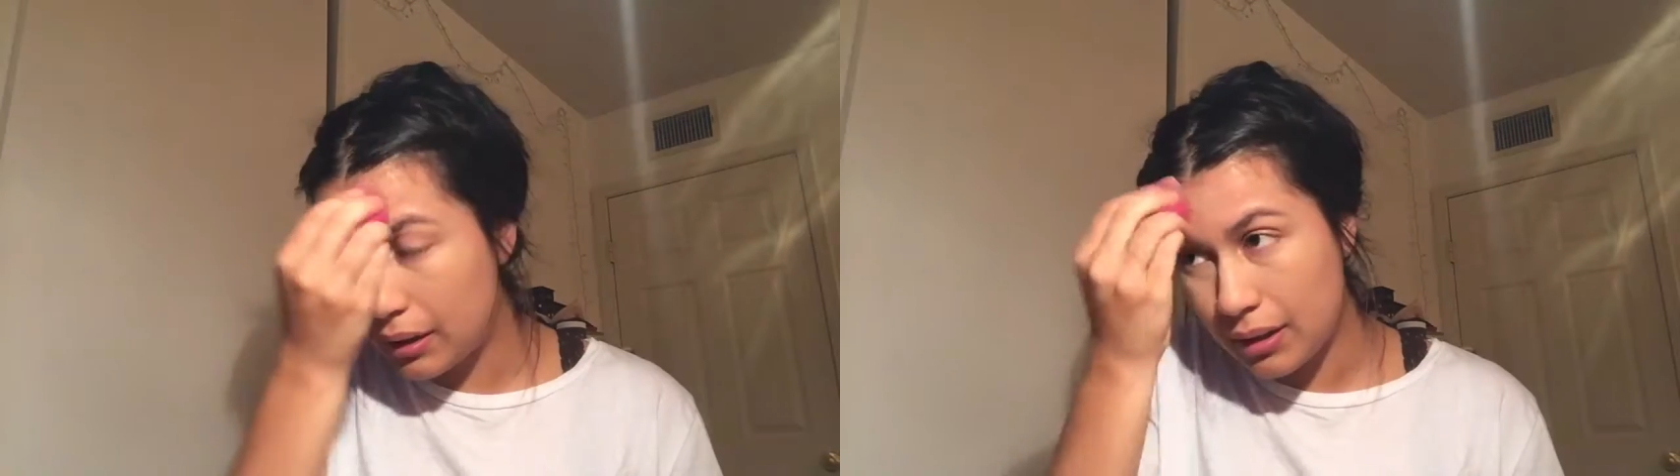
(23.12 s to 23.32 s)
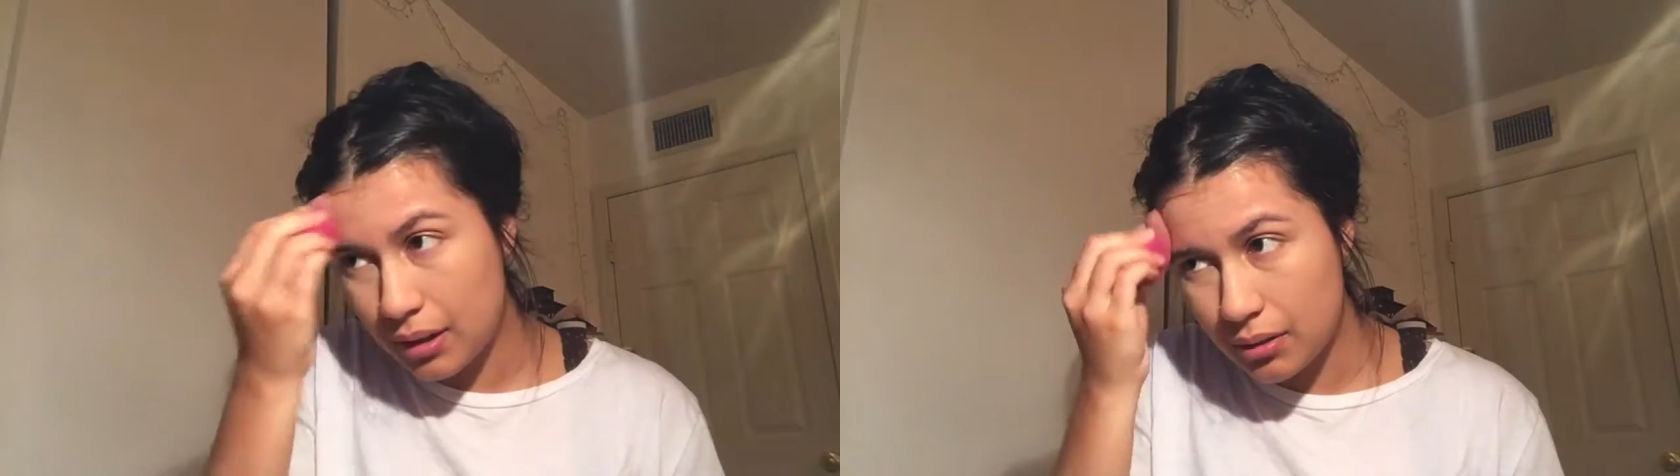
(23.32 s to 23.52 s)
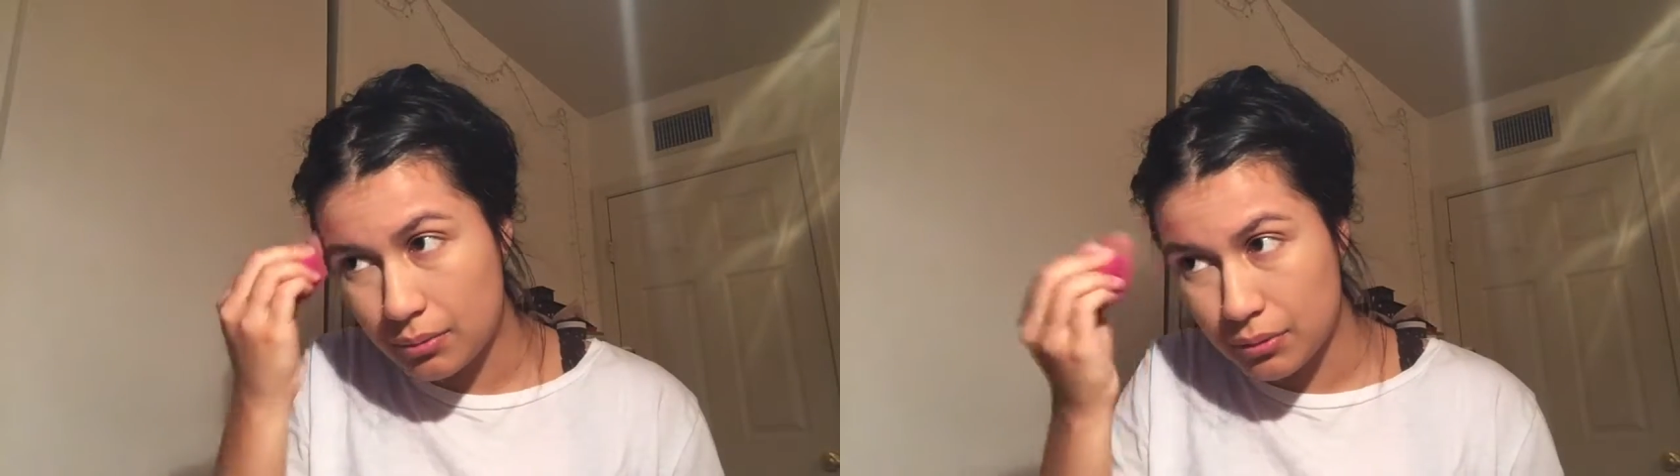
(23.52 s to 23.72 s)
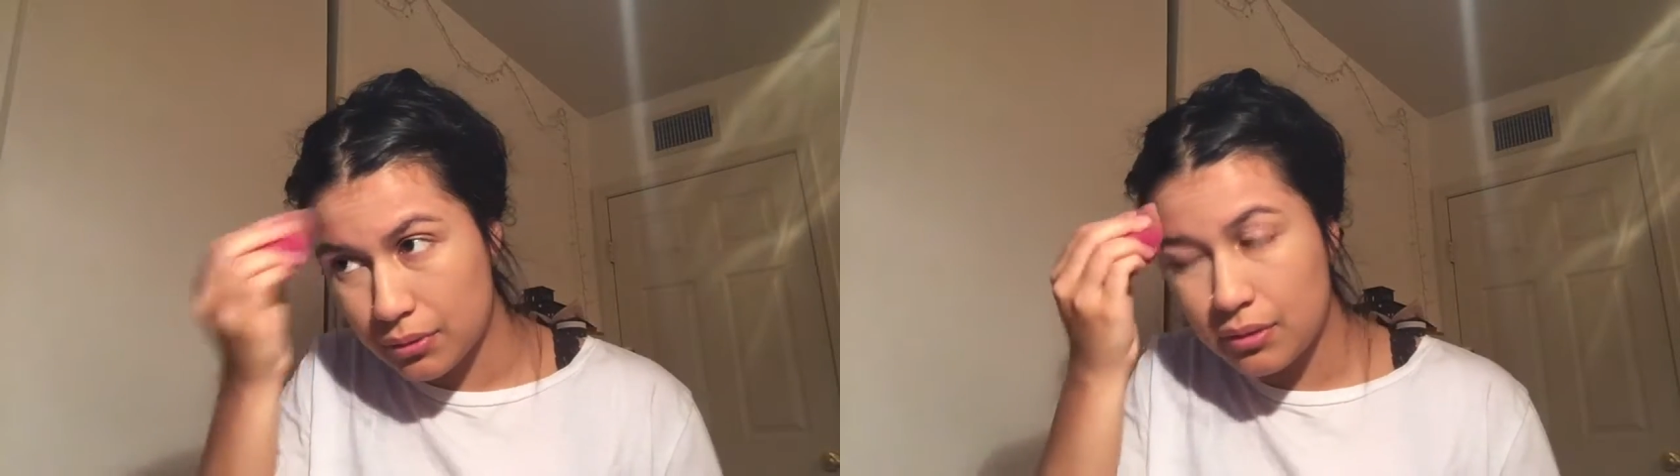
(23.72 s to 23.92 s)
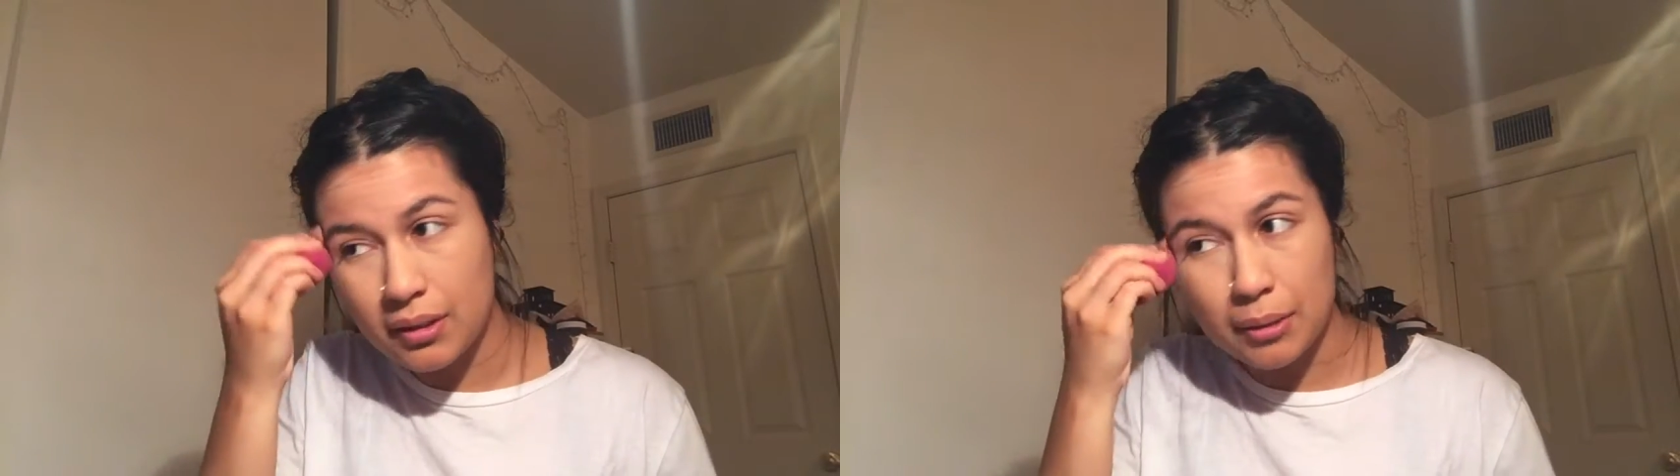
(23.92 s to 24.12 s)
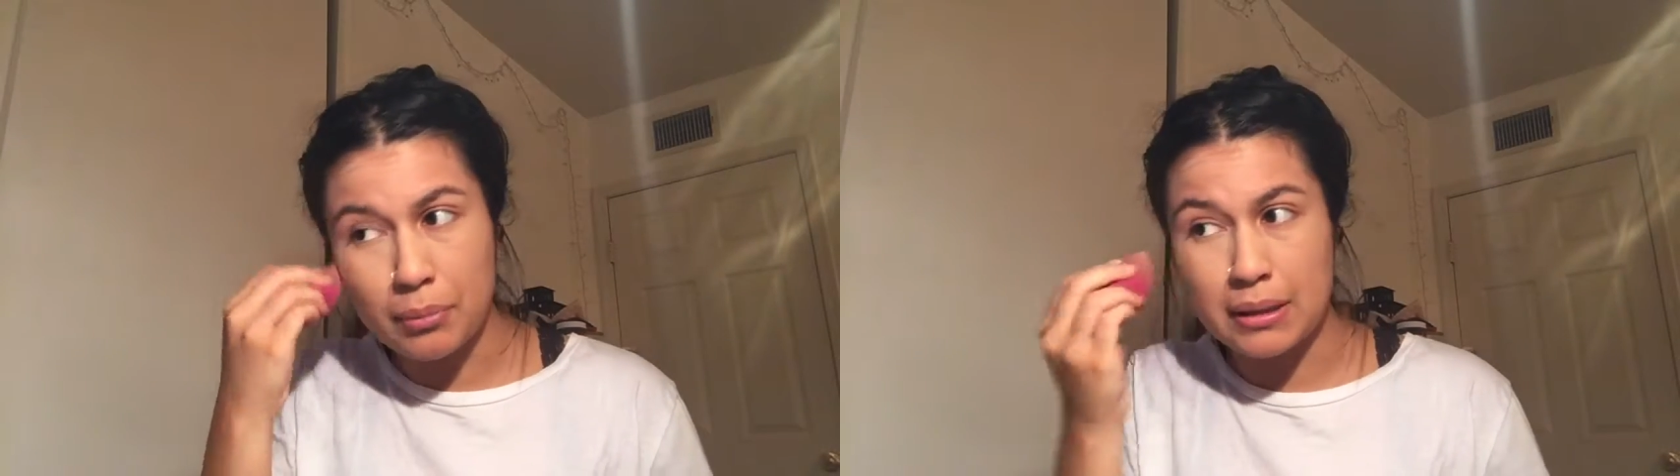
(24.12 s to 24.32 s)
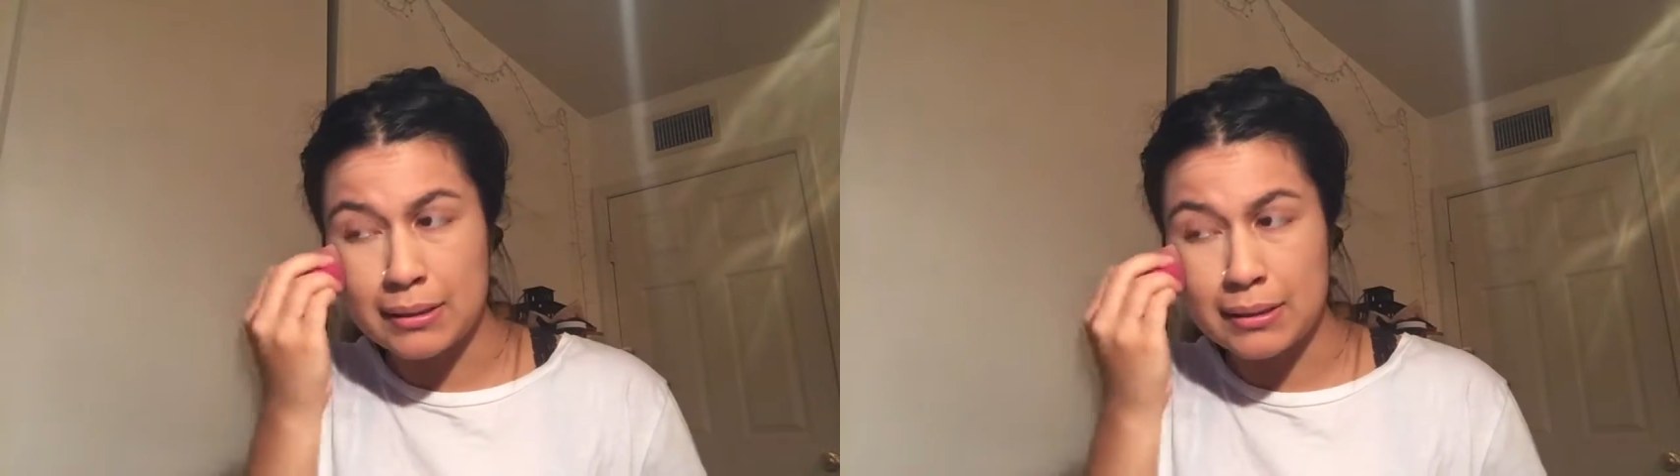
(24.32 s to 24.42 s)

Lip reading: I like how my